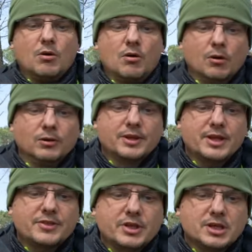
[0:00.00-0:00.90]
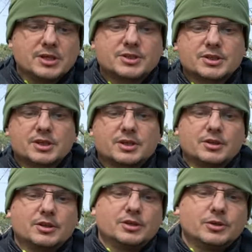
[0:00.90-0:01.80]
all the things
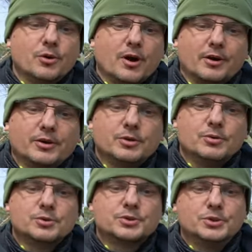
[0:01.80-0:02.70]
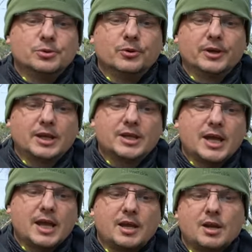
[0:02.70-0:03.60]
that you are used during a
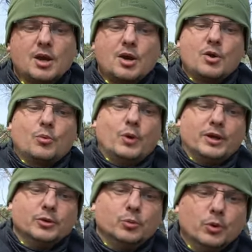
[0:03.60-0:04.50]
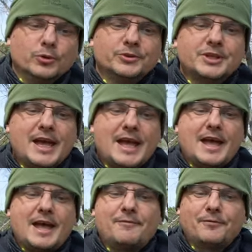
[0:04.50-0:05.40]
day when you wouldn't
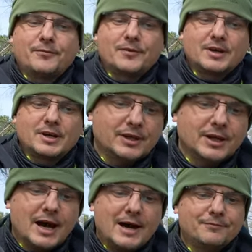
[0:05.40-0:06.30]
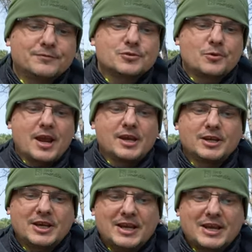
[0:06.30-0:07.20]
have enough train
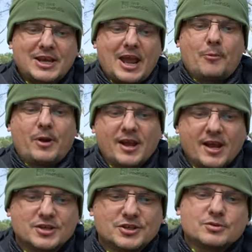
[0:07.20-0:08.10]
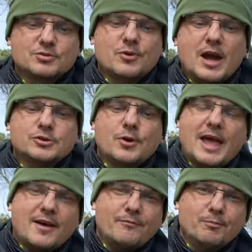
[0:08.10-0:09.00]
carriage, try to
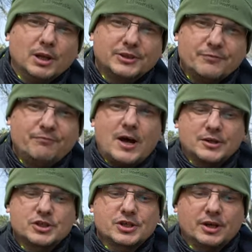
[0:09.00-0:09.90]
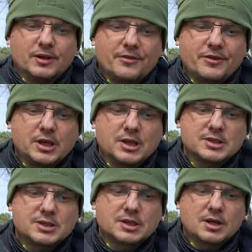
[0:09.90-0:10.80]
have multifunctional things.